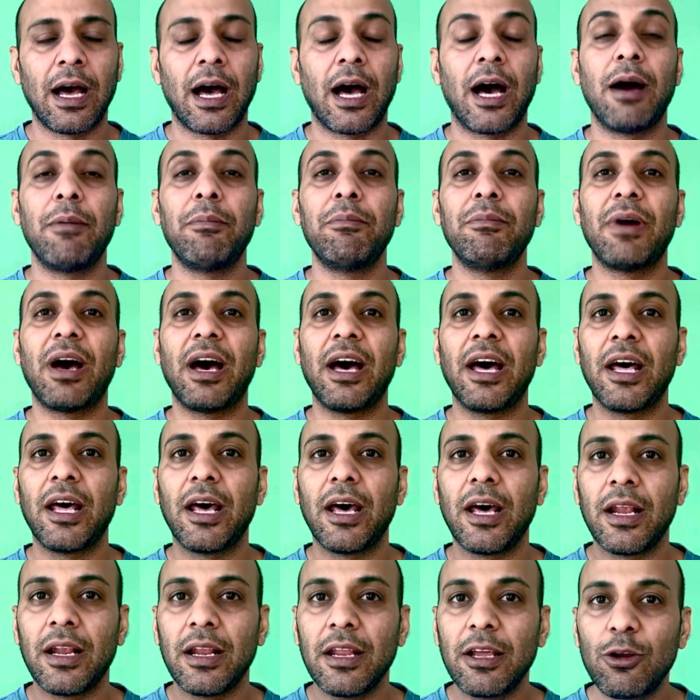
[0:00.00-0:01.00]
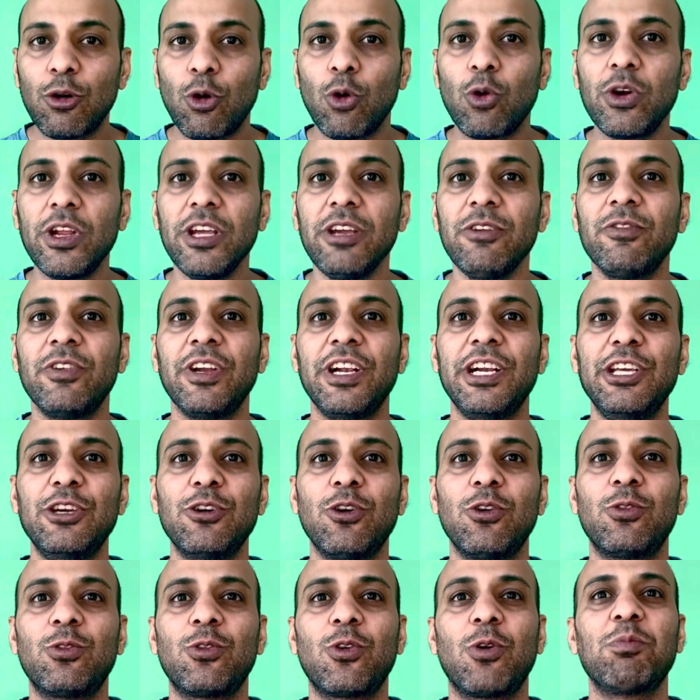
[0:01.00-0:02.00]
I'm recording
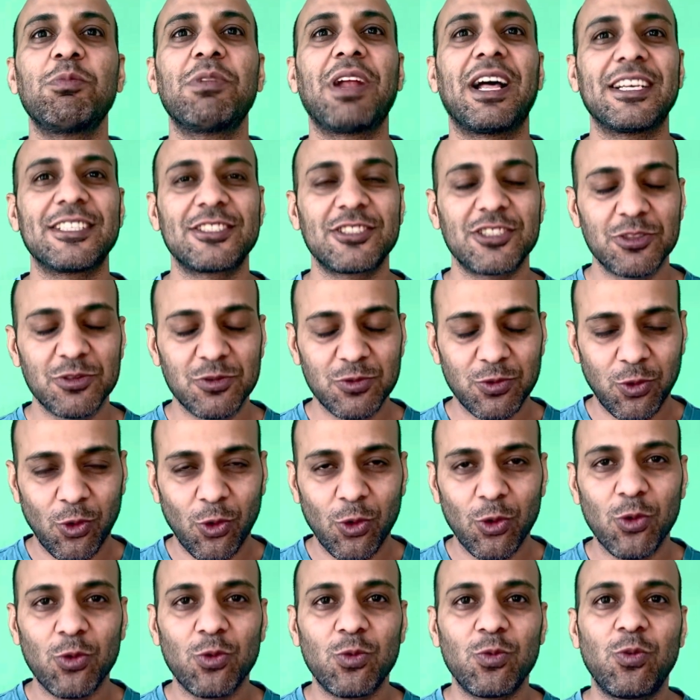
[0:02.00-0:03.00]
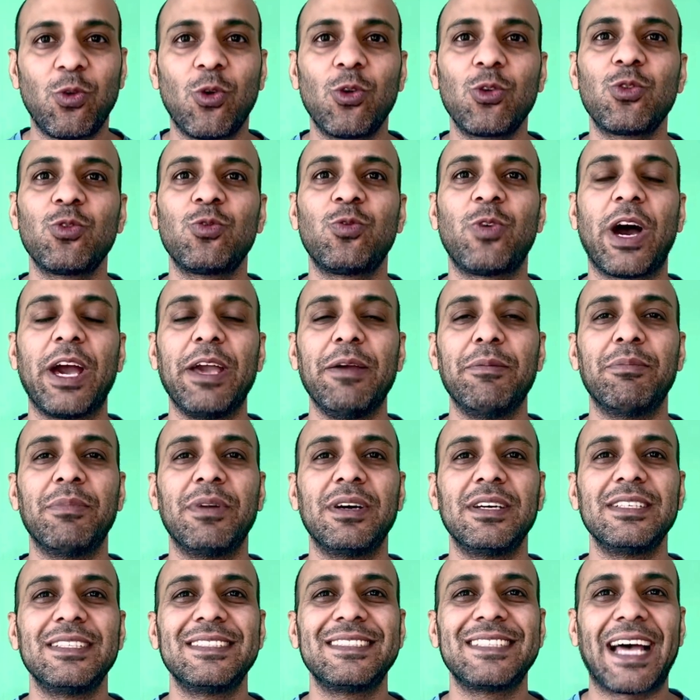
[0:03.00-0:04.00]
video from last four to five
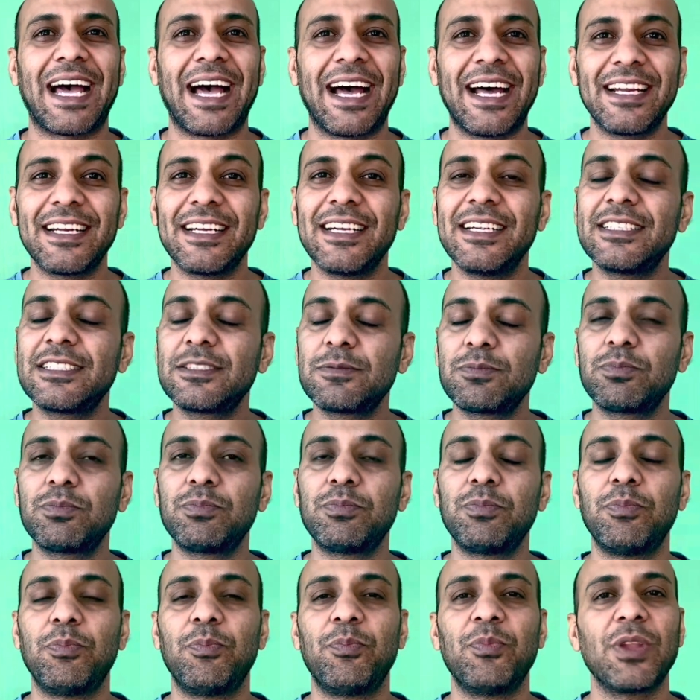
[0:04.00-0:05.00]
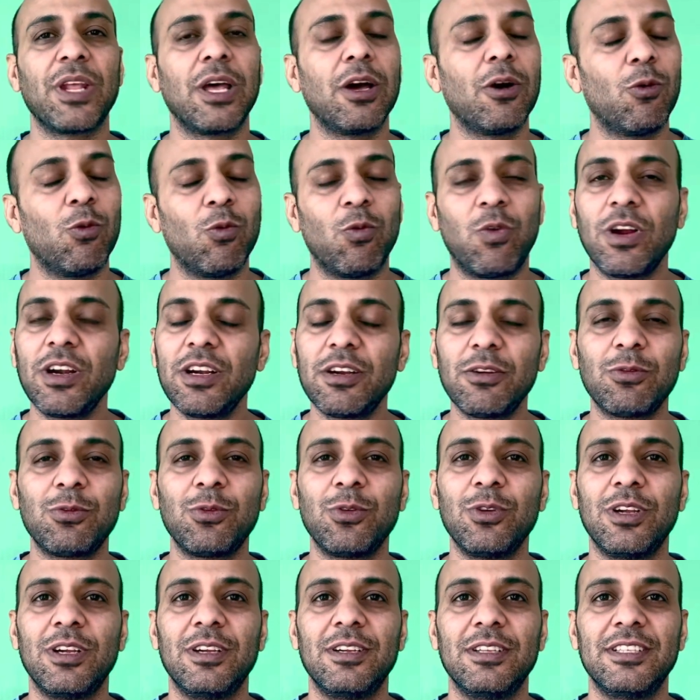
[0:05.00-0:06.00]
months, and it's
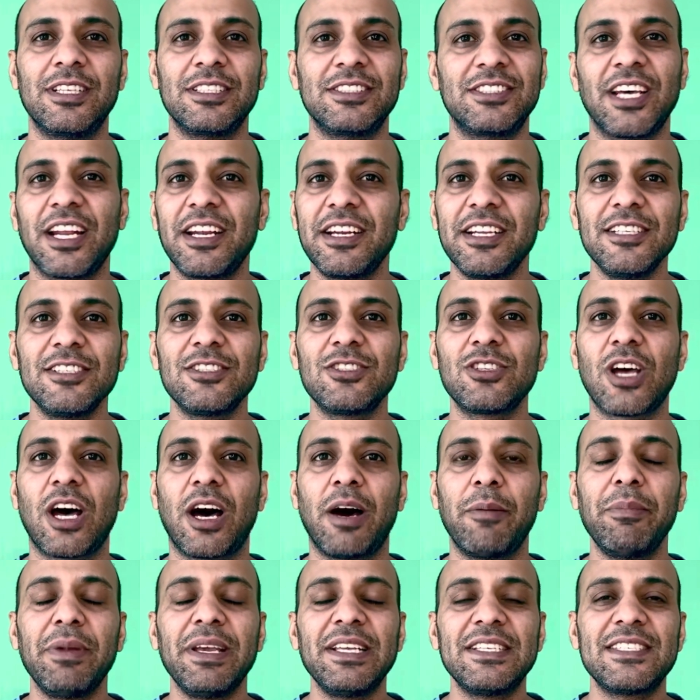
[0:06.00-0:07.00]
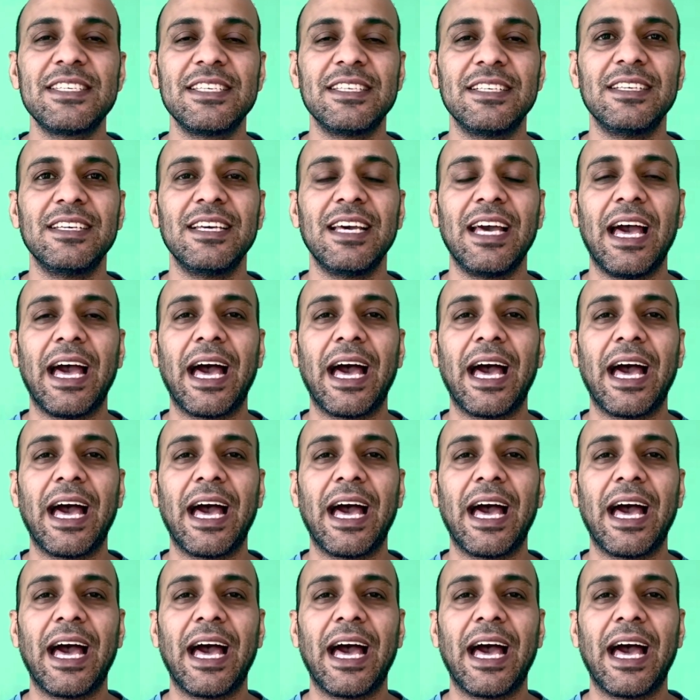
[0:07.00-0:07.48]
wonderful. The journey is amazing.